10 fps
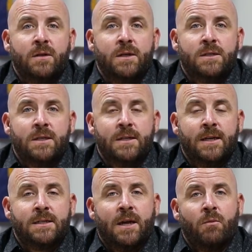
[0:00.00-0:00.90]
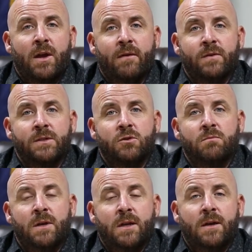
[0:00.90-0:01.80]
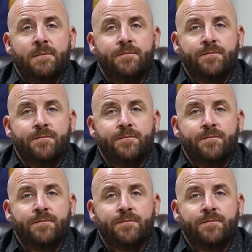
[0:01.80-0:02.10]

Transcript: list next time we have a Zoom meeting.